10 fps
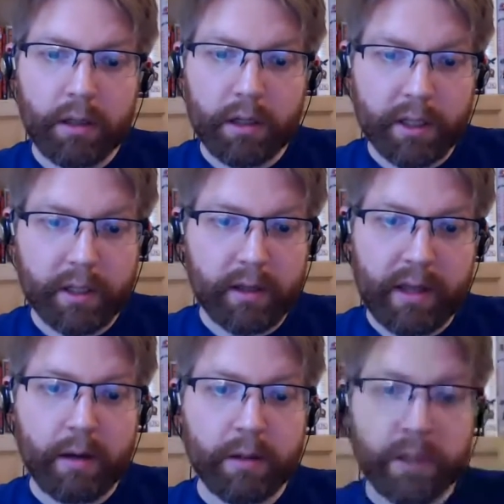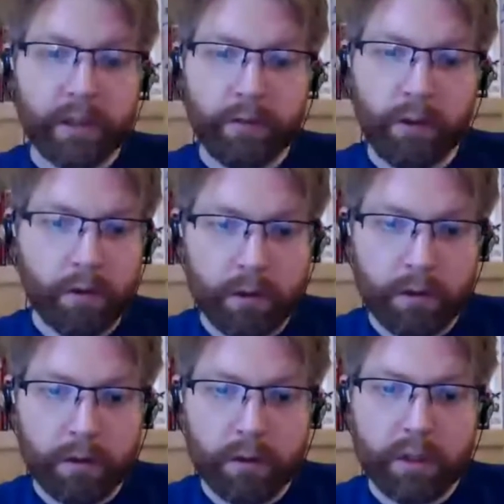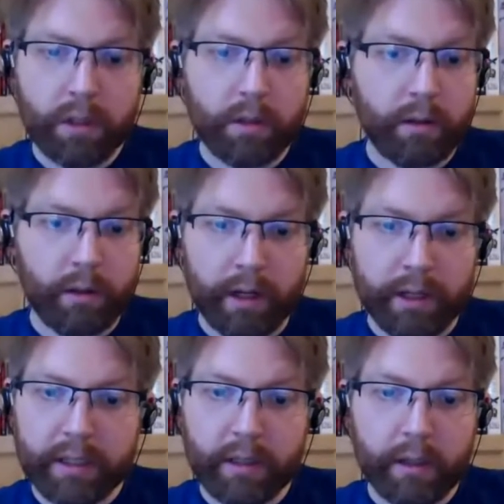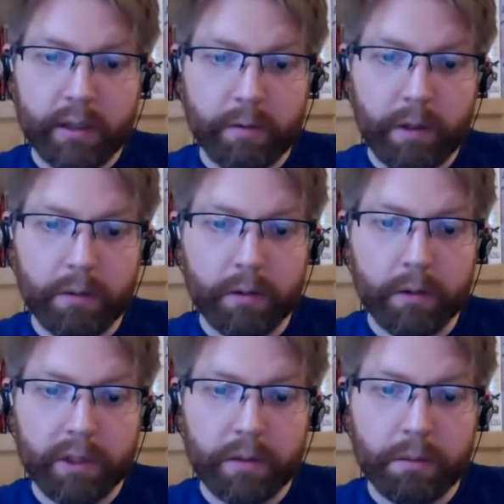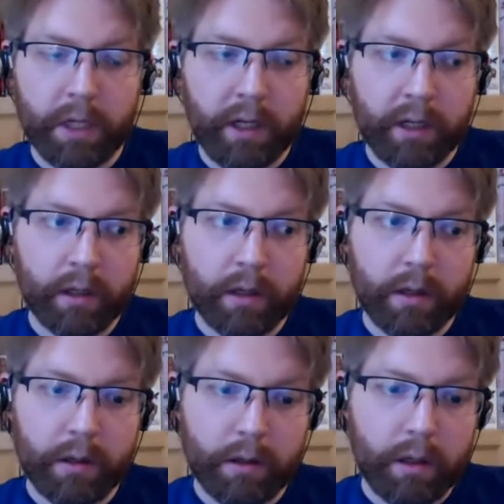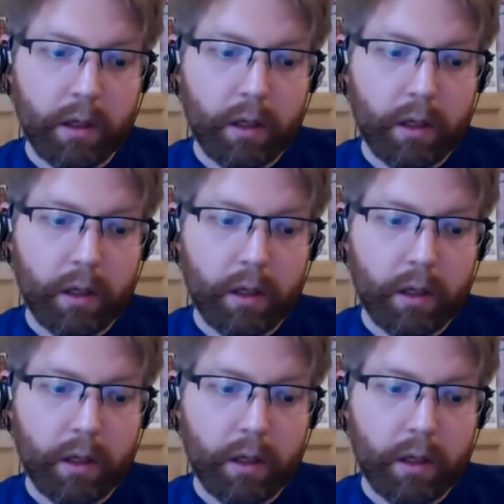It's got thousands of users and lots of people submitting their